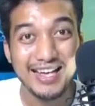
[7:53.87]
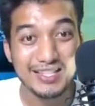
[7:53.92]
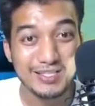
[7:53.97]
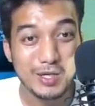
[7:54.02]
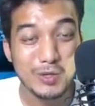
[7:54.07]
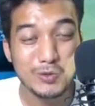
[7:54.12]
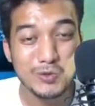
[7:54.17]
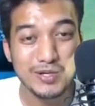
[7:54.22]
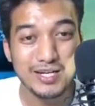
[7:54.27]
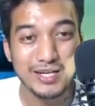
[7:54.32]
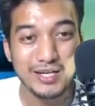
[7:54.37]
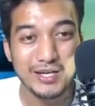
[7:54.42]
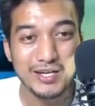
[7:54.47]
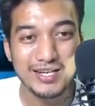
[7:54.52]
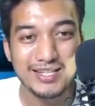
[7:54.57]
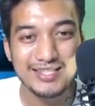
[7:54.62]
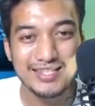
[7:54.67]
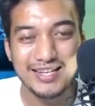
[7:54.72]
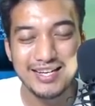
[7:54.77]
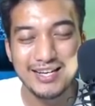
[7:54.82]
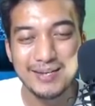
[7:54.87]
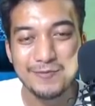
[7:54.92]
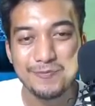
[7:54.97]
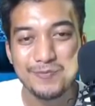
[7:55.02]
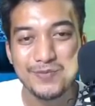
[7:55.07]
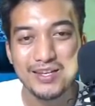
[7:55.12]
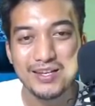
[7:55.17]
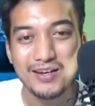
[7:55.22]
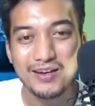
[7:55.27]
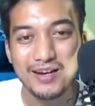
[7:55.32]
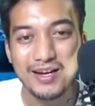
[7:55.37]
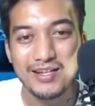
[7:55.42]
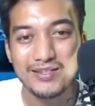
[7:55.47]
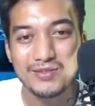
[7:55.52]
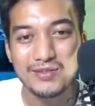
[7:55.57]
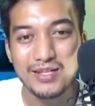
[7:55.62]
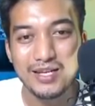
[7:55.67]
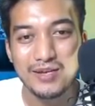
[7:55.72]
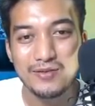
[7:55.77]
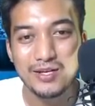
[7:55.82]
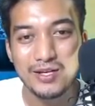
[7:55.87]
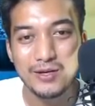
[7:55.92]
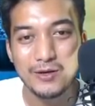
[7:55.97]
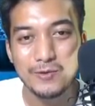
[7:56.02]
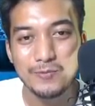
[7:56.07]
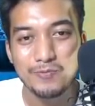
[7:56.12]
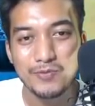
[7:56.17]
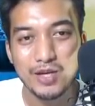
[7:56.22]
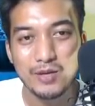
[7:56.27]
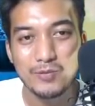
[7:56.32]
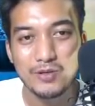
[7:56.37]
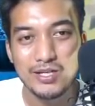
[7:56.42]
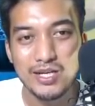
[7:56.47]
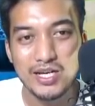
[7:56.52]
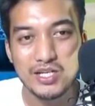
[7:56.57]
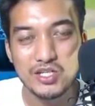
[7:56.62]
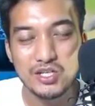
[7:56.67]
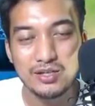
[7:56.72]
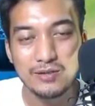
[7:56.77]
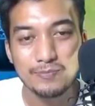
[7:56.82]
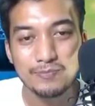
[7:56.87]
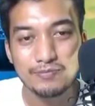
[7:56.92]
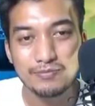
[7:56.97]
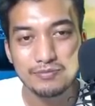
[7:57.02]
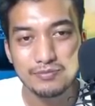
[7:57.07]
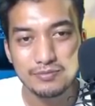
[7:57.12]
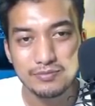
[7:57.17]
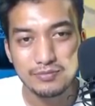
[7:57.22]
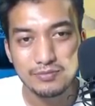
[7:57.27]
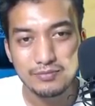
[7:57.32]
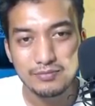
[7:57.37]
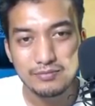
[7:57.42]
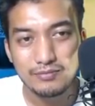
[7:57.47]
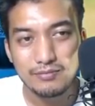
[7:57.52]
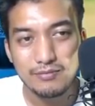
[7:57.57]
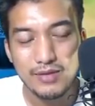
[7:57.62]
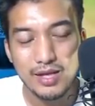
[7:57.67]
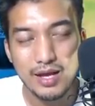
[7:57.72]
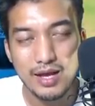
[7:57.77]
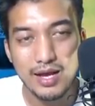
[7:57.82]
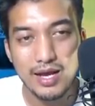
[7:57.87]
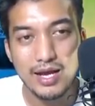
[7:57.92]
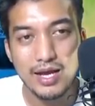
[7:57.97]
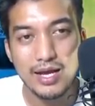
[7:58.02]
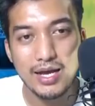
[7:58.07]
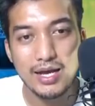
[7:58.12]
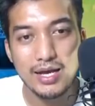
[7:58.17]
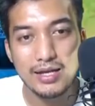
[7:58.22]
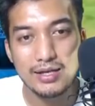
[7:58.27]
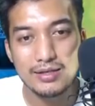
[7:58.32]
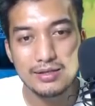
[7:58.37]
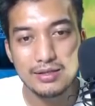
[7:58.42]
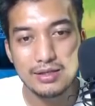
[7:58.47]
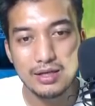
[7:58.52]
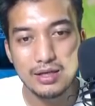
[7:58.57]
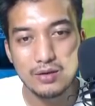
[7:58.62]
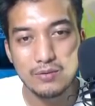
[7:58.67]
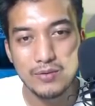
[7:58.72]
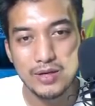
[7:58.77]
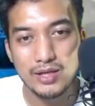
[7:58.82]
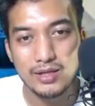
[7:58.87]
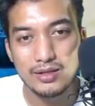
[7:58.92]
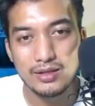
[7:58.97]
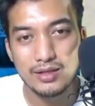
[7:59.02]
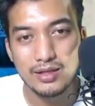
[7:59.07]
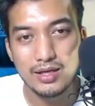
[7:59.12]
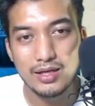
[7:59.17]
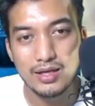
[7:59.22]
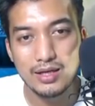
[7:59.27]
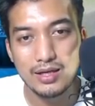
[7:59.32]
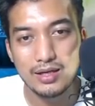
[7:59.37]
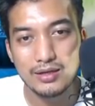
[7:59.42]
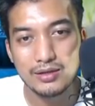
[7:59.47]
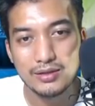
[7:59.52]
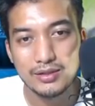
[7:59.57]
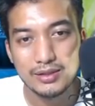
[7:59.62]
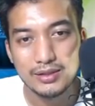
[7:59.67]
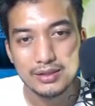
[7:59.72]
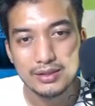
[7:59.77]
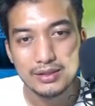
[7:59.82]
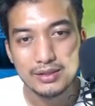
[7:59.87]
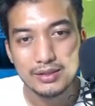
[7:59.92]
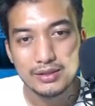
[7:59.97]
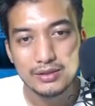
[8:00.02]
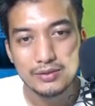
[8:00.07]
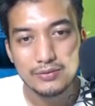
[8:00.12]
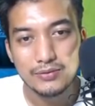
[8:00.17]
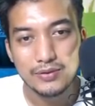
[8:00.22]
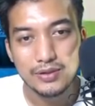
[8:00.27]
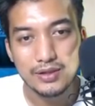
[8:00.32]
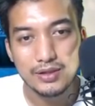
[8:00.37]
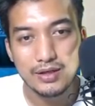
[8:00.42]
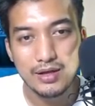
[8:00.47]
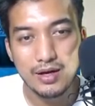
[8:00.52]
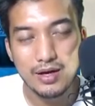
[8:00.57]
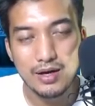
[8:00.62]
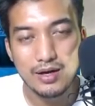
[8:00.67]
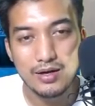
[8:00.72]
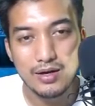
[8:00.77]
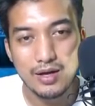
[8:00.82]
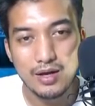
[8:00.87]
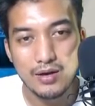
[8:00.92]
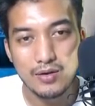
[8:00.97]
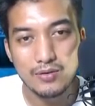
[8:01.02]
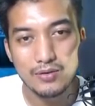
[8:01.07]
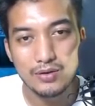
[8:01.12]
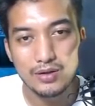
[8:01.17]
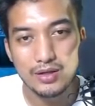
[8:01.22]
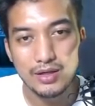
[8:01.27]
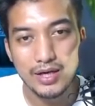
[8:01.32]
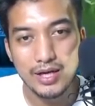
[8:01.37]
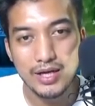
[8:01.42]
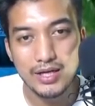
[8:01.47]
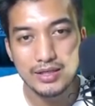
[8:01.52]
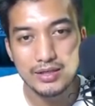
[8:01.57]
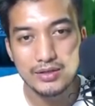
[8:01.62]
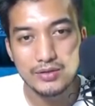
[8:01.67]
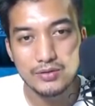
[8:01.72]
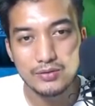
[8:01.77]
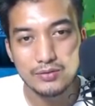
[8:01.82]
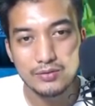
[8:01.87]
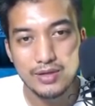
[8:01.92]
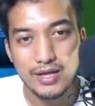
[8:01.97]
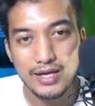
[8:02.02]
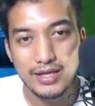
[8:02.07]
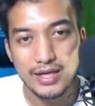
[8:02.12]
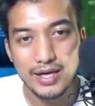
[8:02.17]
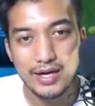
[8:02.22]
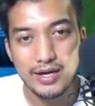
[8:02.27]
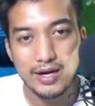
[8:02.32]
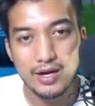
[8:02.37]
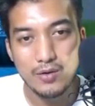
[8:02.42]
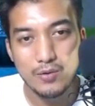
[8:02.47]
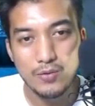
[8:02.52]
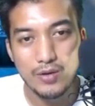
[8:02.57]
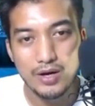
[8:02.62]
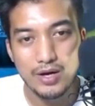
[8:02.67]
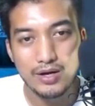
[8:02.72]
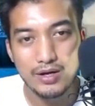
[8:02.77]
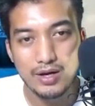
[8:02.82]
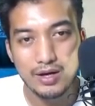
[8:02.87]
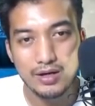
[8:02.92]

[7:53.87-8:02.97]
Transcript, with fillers: Sounds really good, isn't it? Okay, so there you go. Keep on dashing. And, uh, well, uh, we are now gonna get into that area where a